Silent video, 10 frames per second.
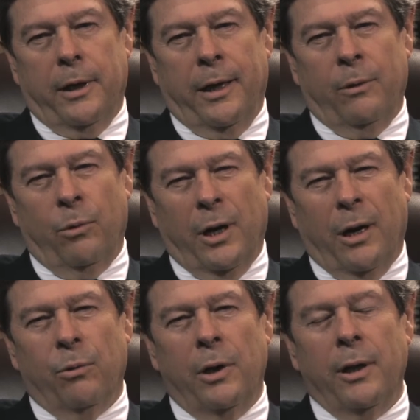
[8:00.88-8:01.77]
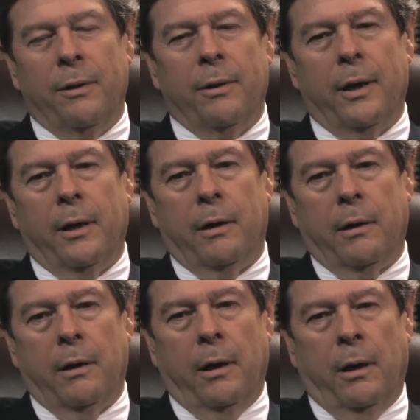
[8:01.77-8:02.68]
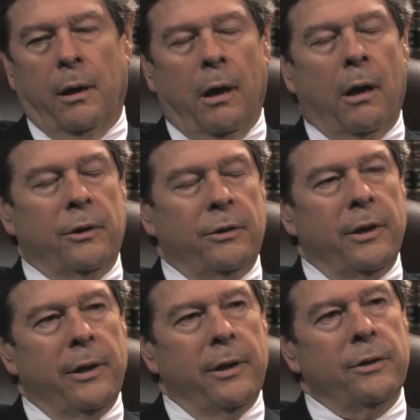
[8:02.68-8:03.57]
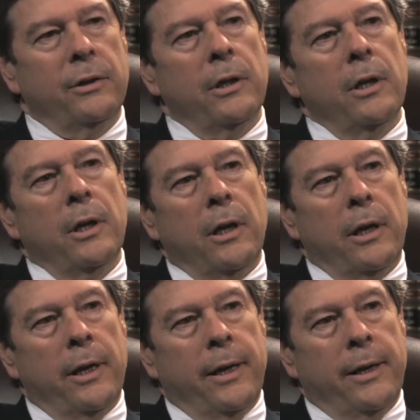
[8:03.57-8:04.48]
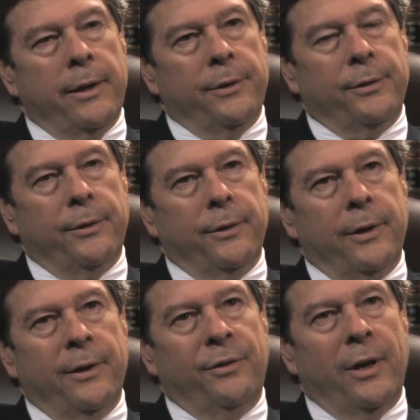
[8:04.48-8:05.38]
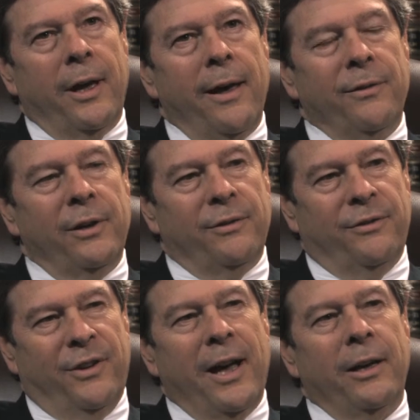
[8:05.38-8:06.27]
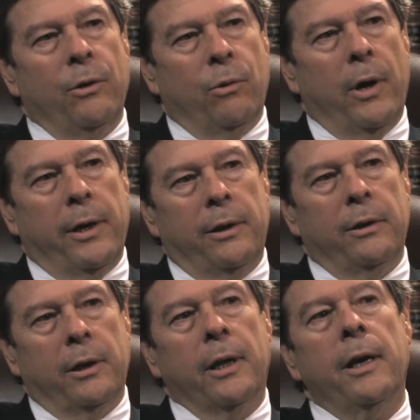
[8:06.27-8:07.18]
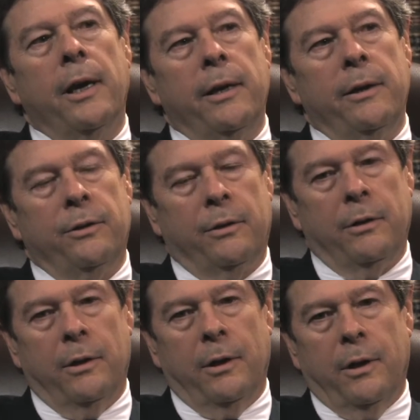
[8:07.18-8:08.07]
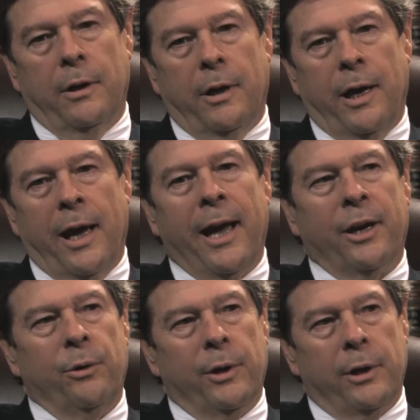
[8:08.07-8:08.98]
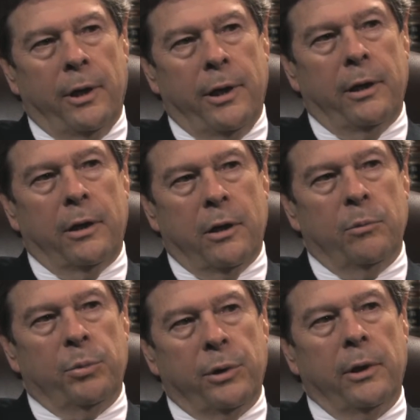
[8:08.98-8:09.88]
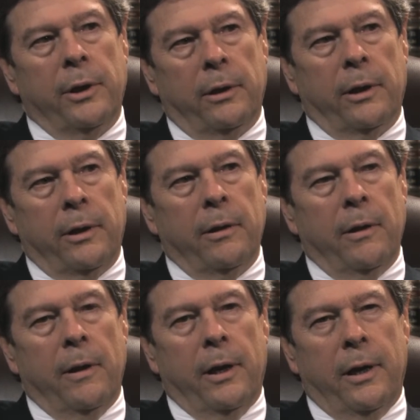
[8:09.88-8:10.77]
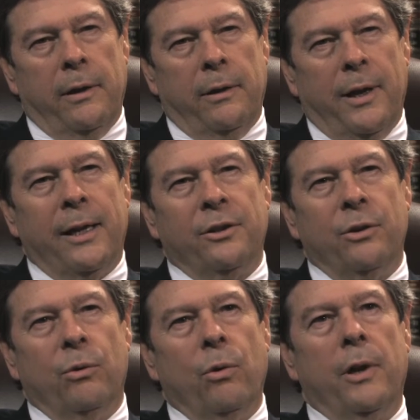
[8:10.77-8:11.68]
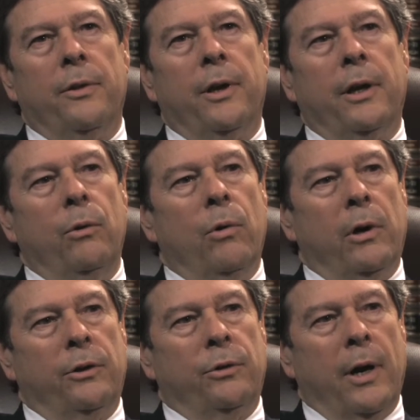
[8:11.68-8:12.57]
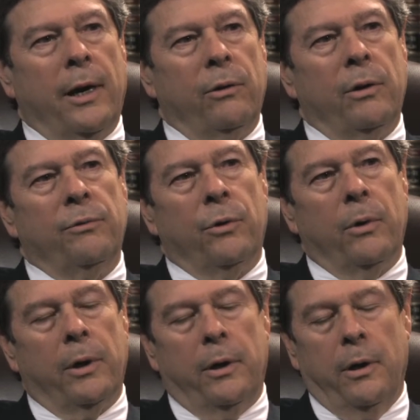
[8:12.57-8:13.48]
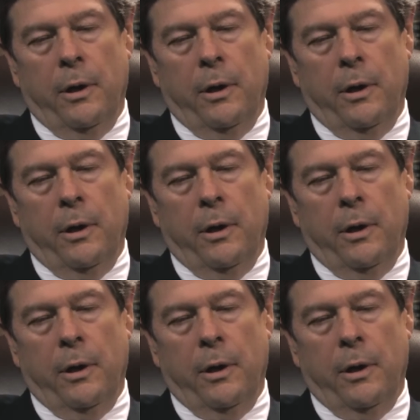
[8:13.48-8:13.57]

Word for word: and what I really think a loss is, is if you haven't evaluated the case accurately and completely. And that's the one thing you want to try to avoid.